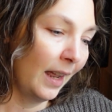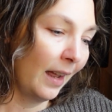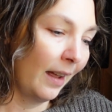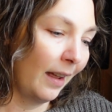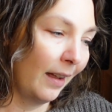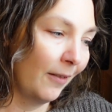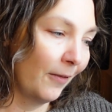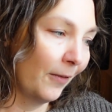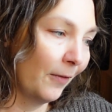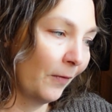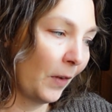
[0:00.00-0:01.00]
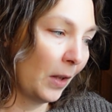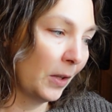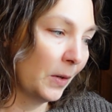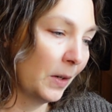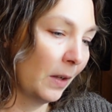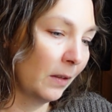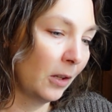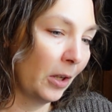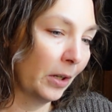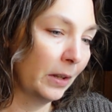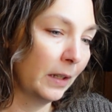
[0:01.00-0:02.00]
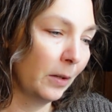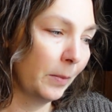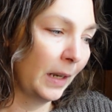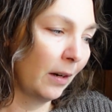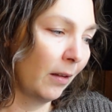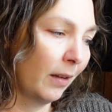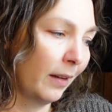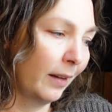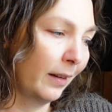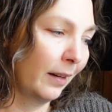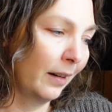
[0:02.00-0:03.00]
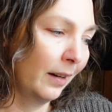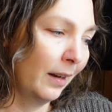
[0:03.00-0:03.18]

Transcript: I've followed along a little bit on